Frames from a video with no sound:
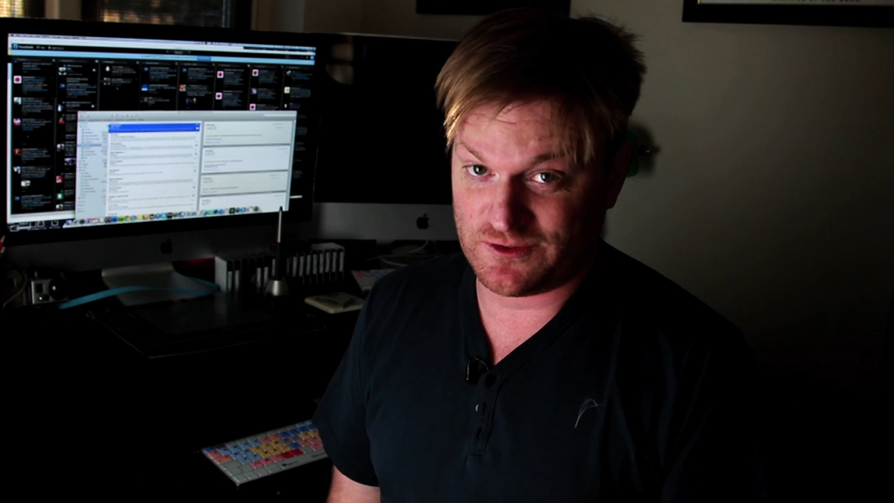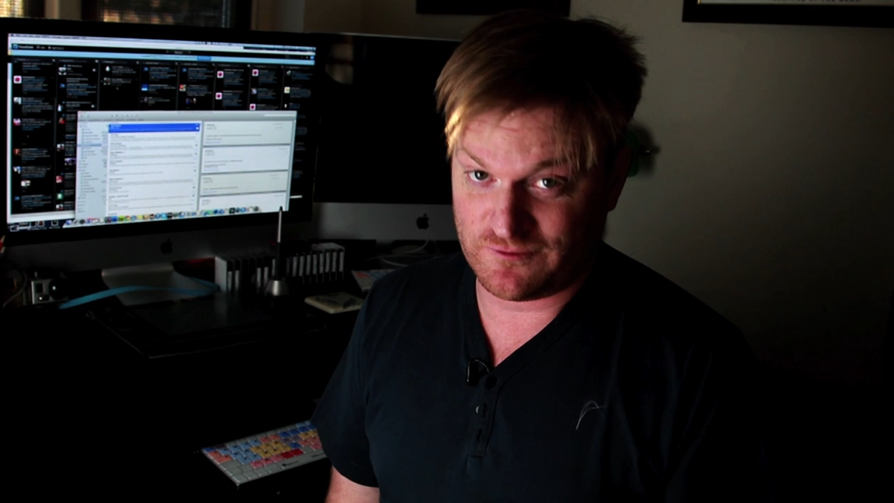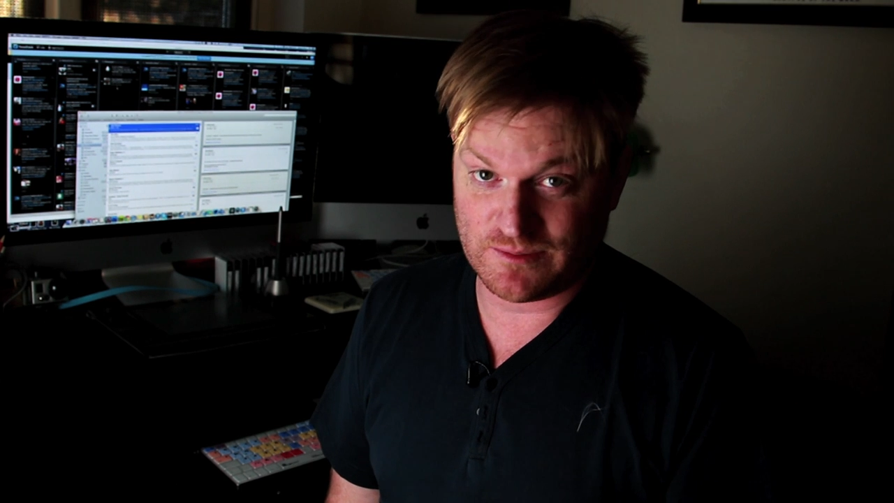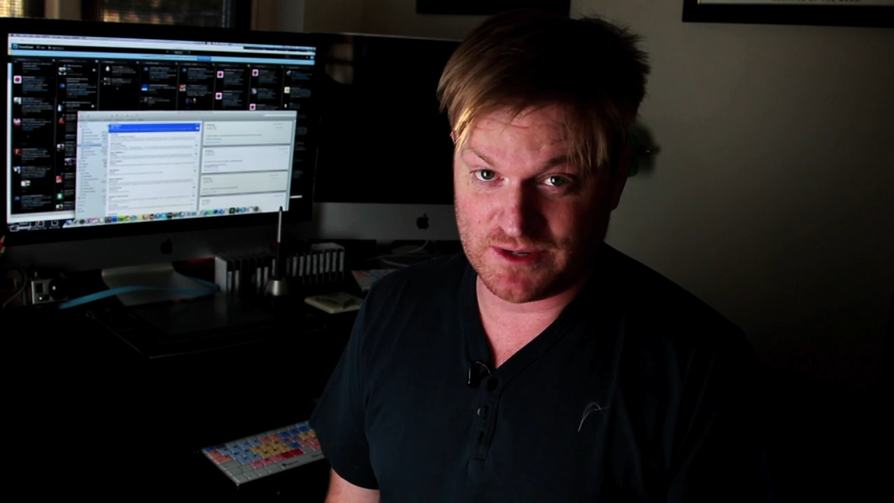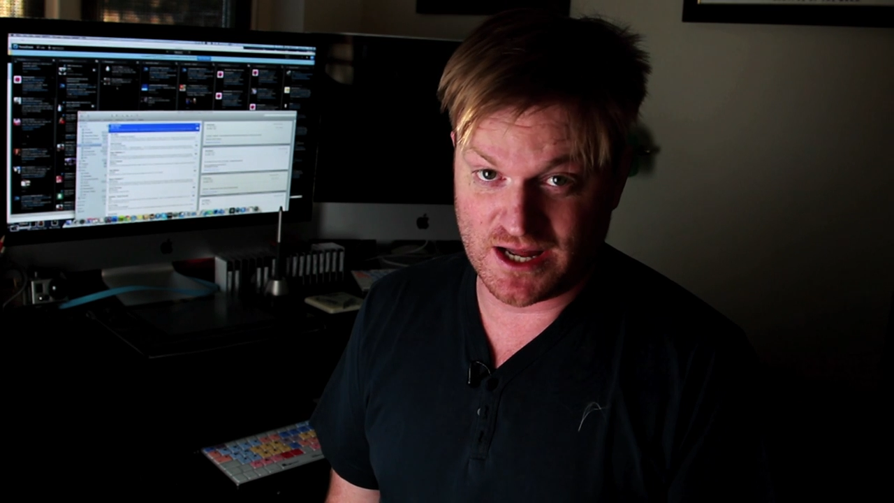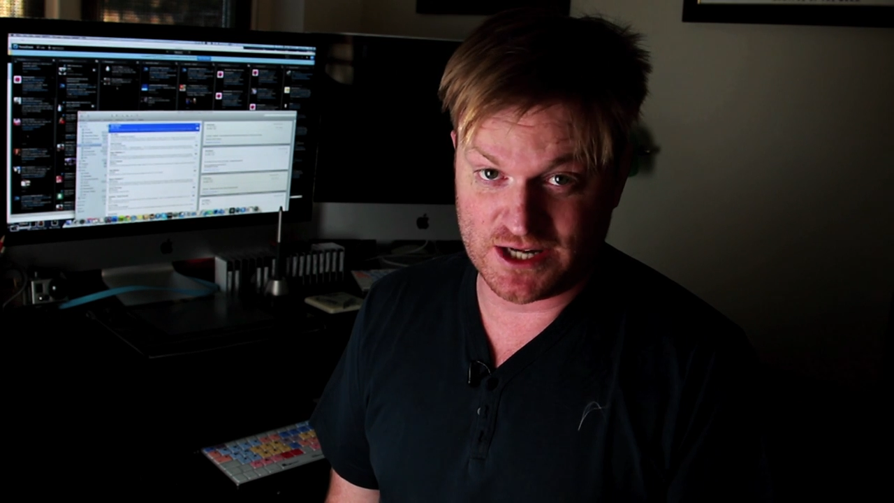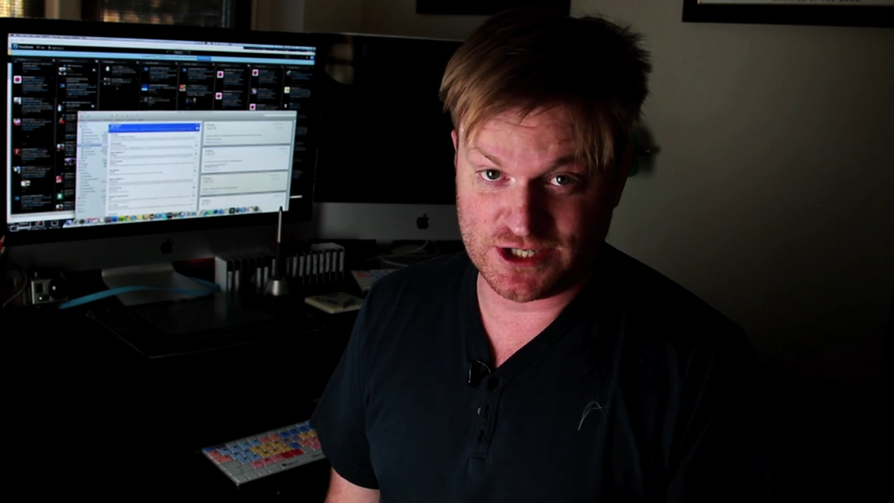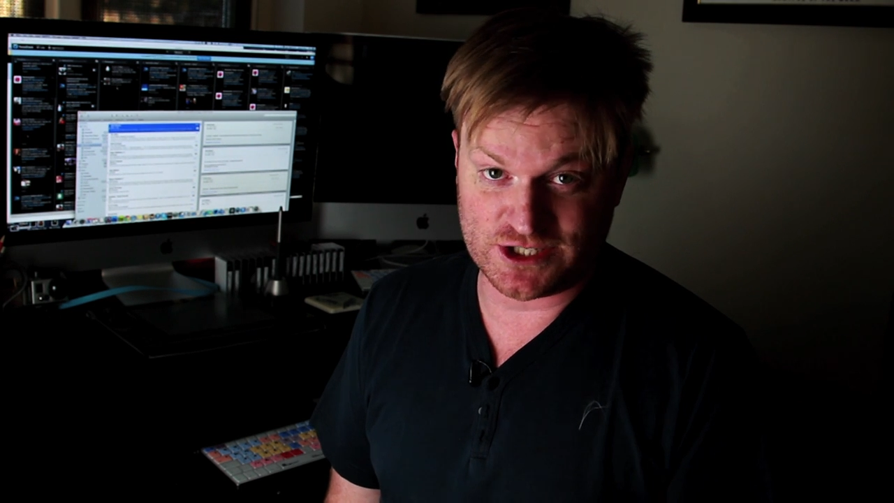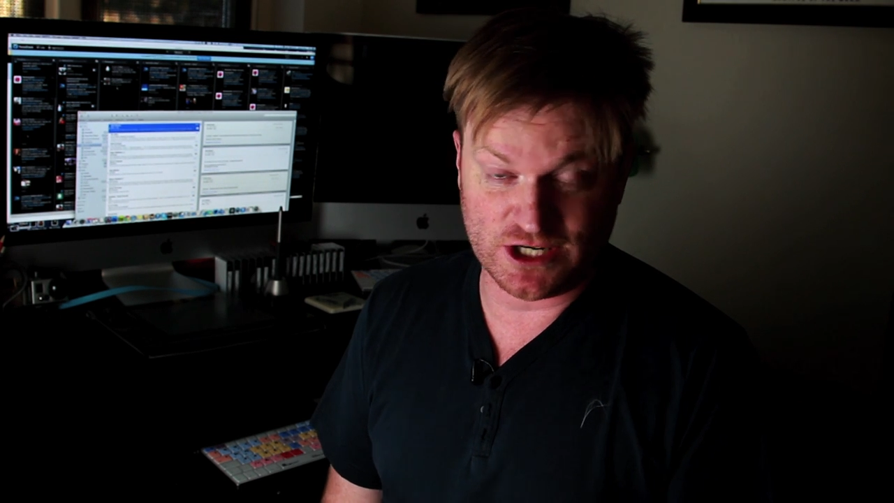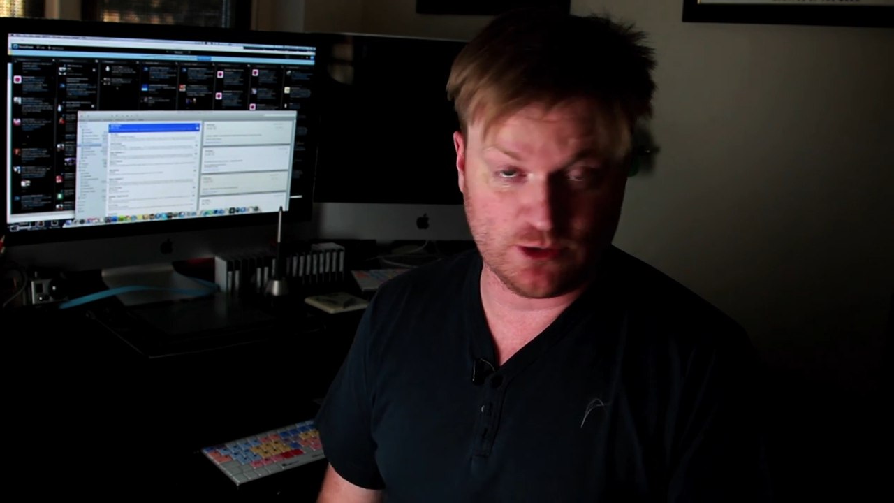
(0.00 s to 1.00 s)
on the
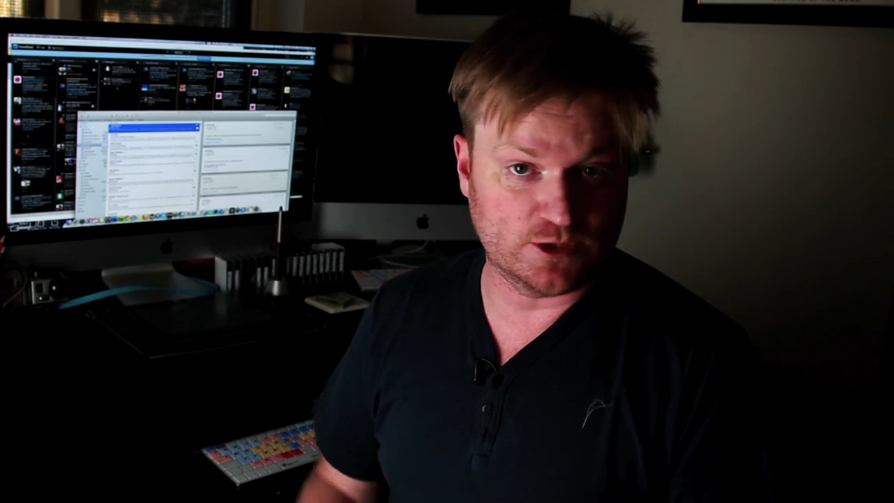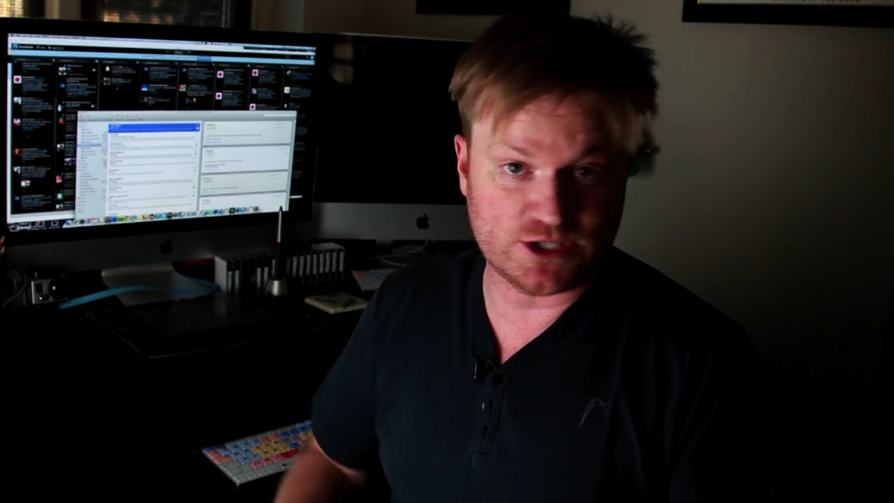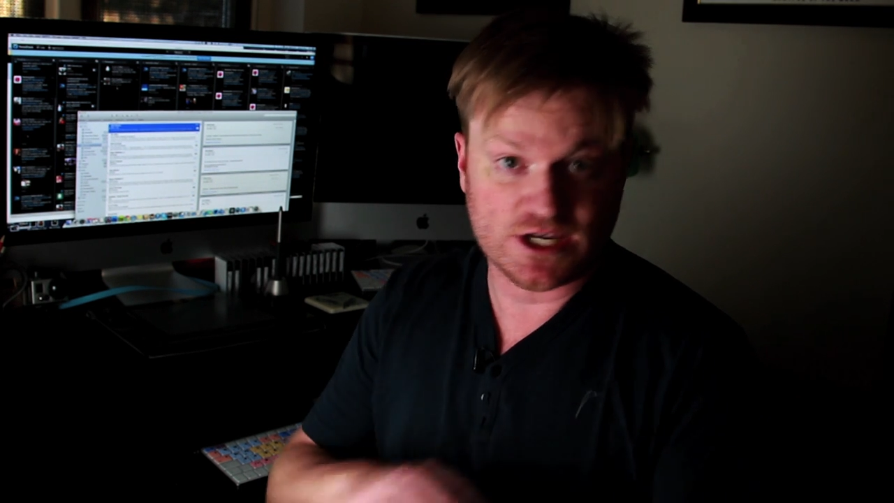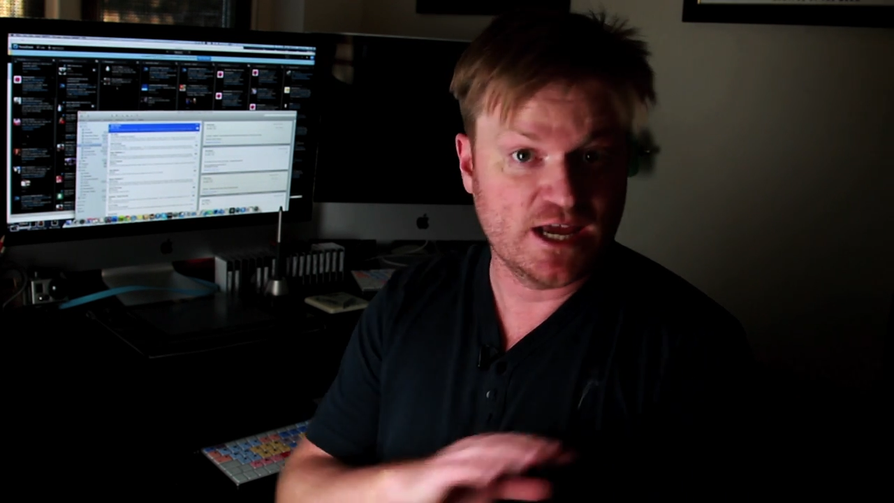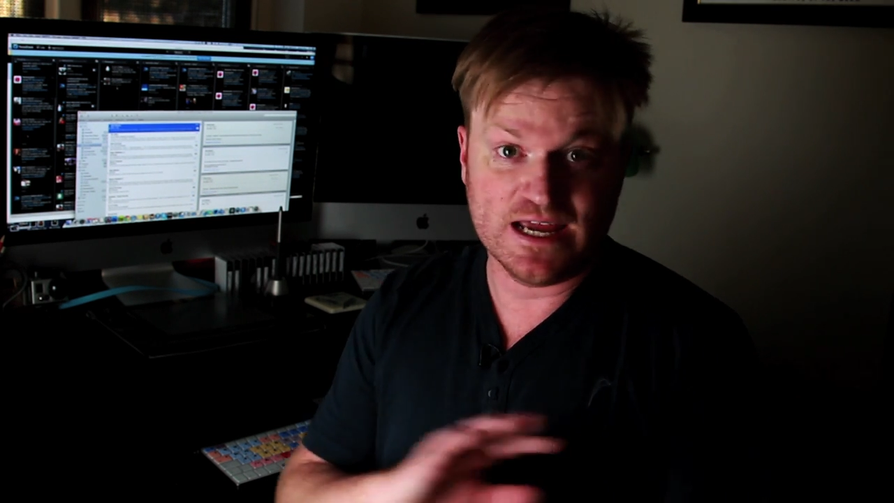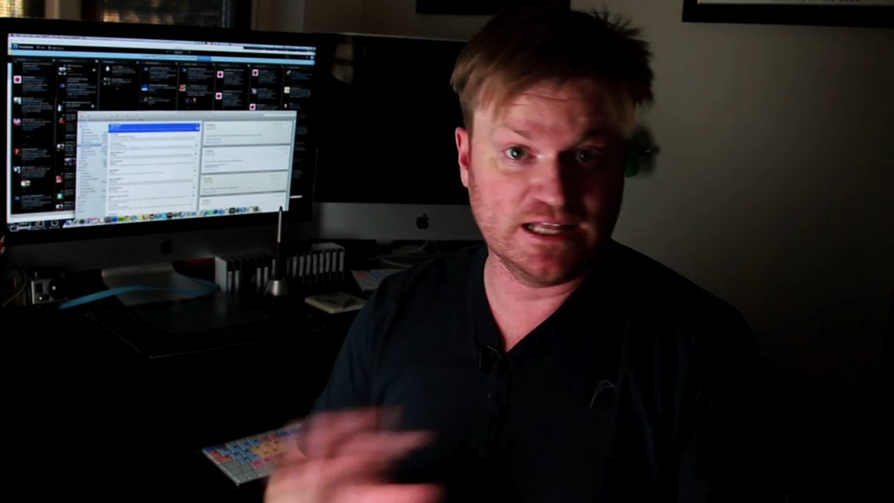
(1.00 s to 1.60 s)
Fibonacci sequence